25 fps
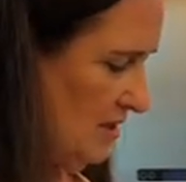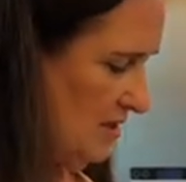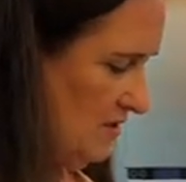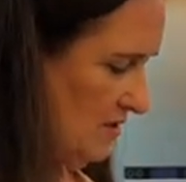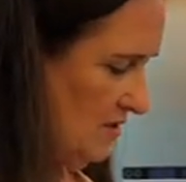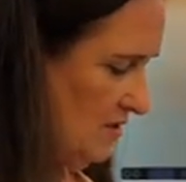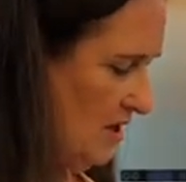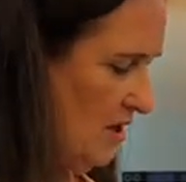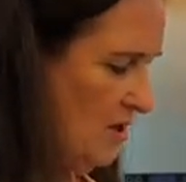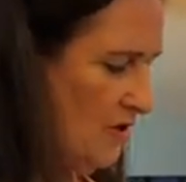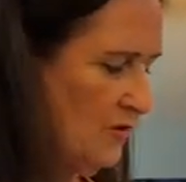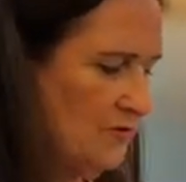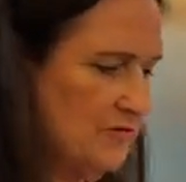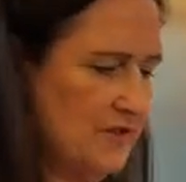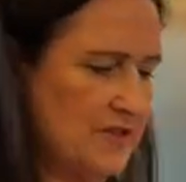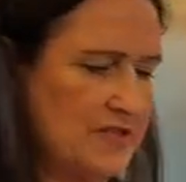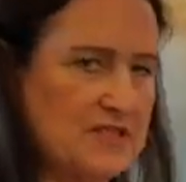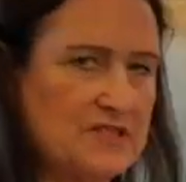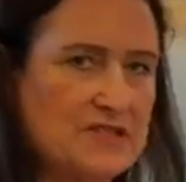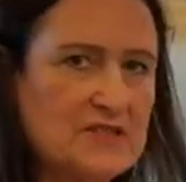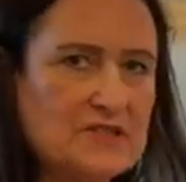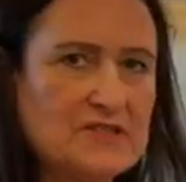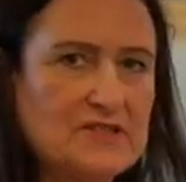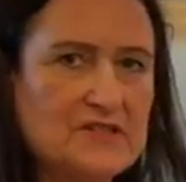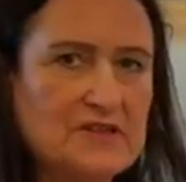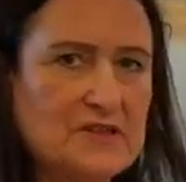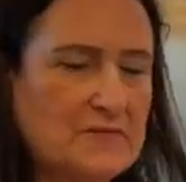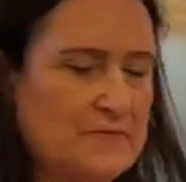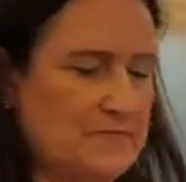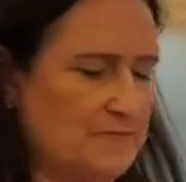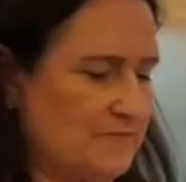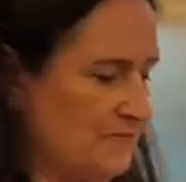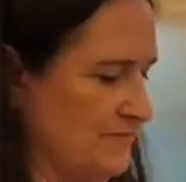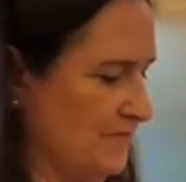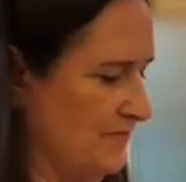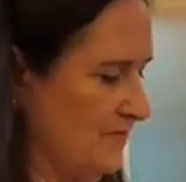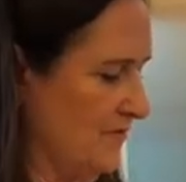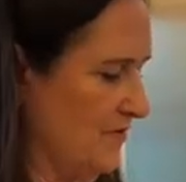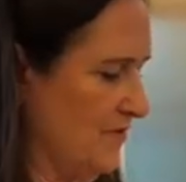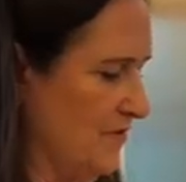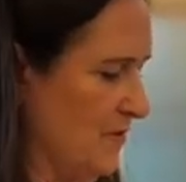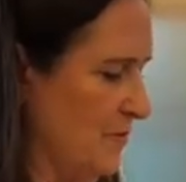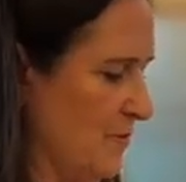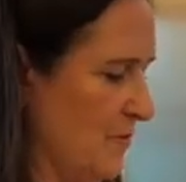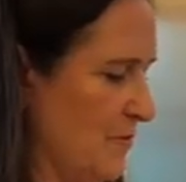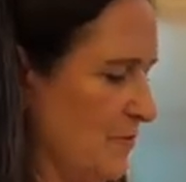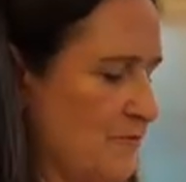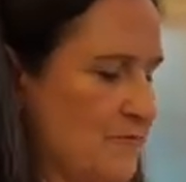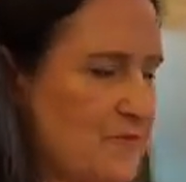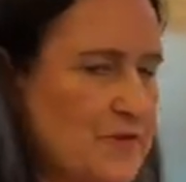So this is the,
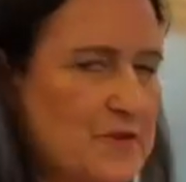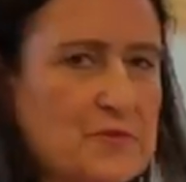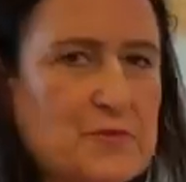the, the